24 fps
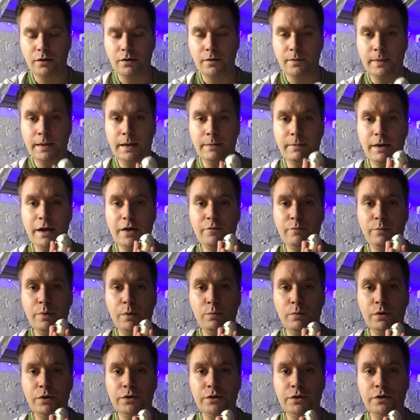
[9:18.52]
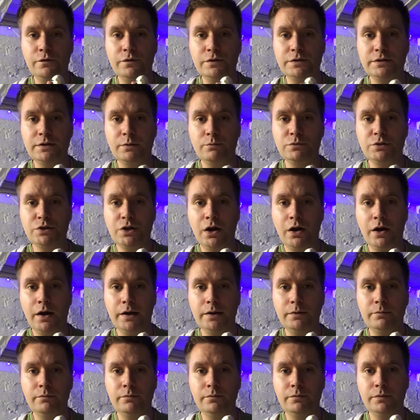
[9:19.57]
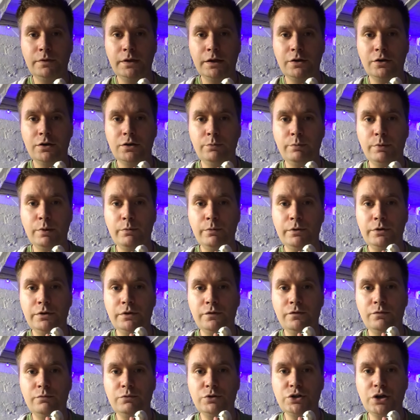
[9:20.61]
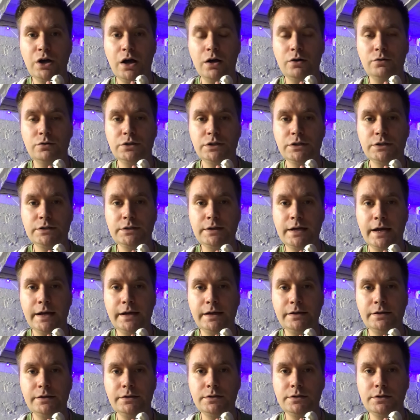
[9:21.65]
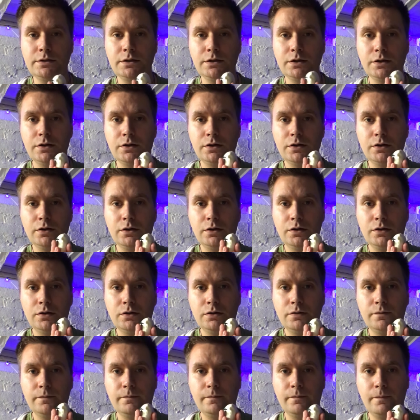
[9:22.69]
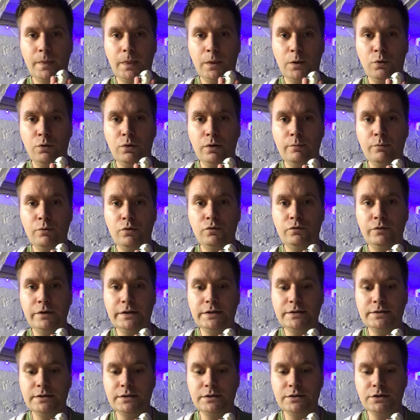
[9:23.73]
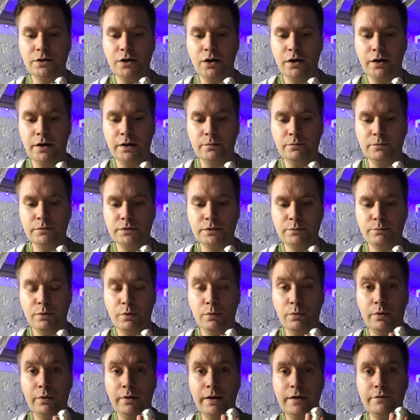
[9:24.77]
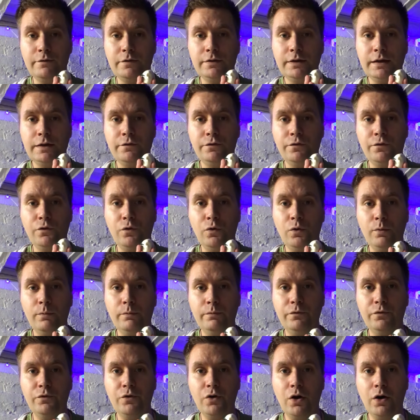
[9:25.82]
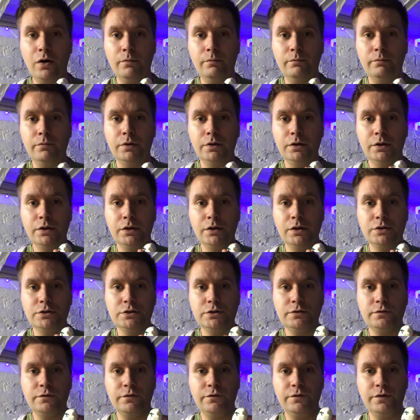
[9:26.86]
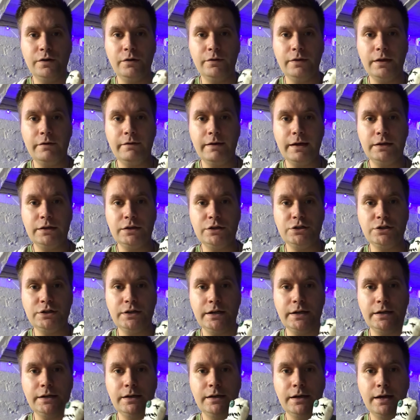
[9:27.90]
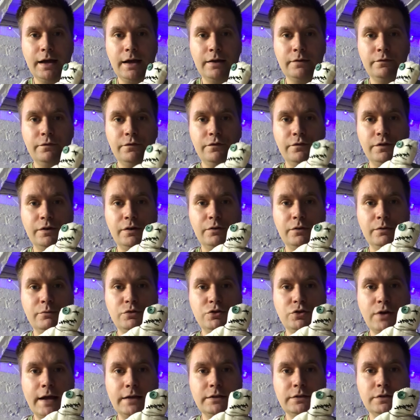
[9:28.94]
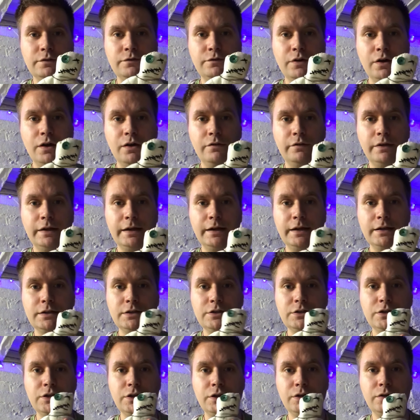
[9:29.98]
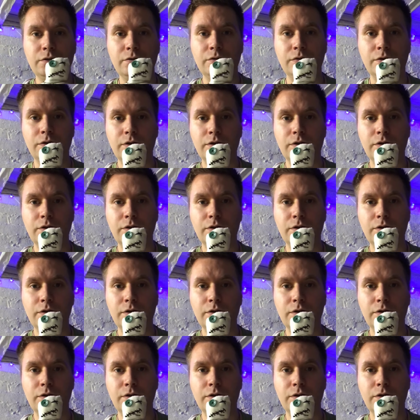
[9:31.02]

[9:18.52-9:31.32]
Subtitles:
They may have been with you for some time. They could have been with you from childhood days or in more recent times. But wherever they form from, just feel their energy and feel them transferring into